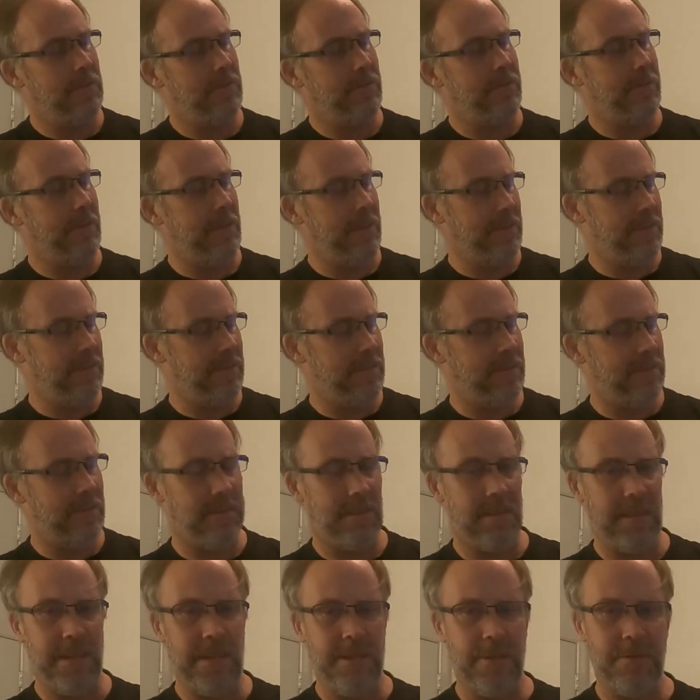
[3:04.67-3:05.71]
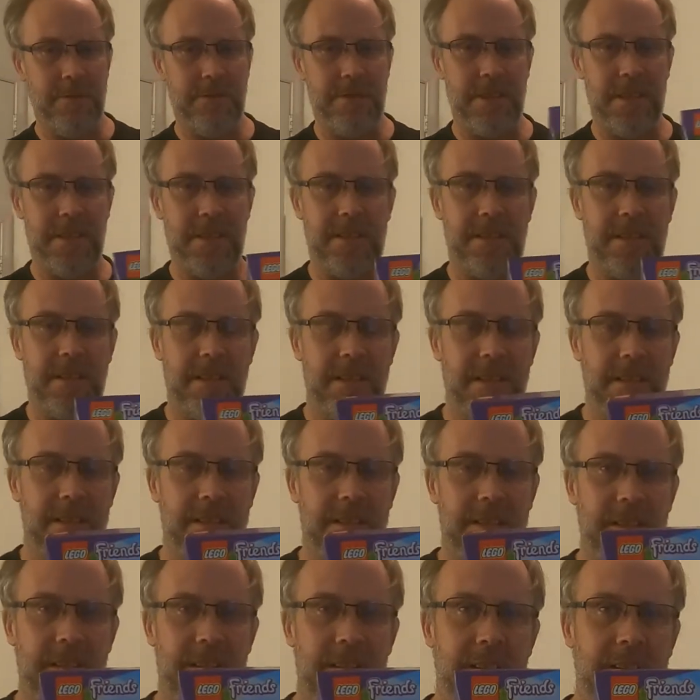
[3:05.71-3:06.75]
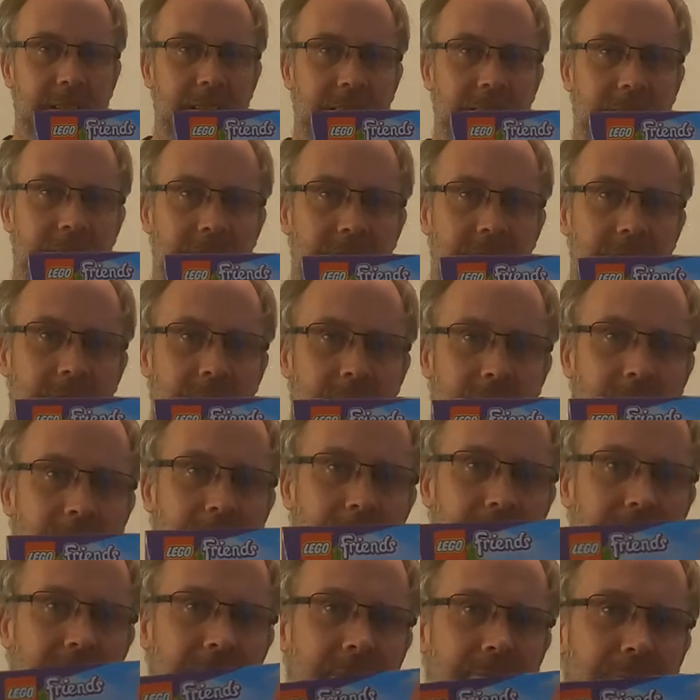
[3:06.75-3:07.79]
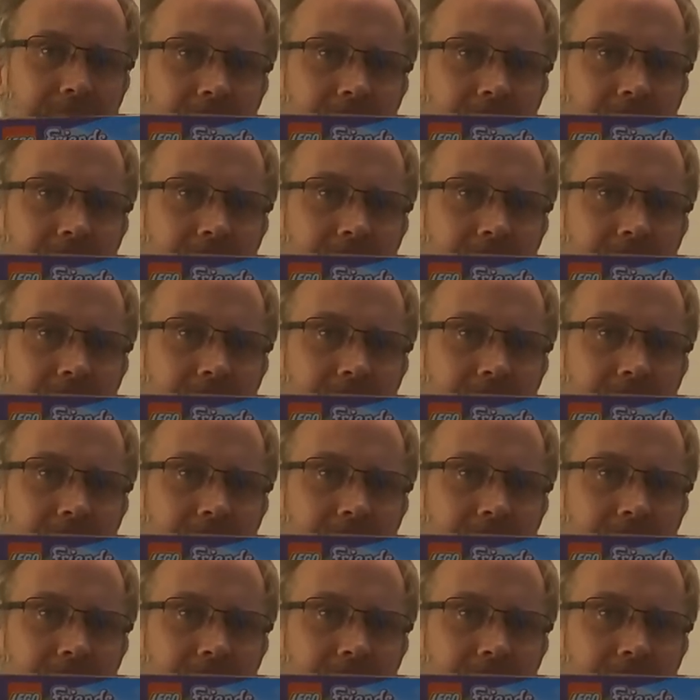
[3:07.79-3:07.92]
Friends Lego set. Uh, so that was the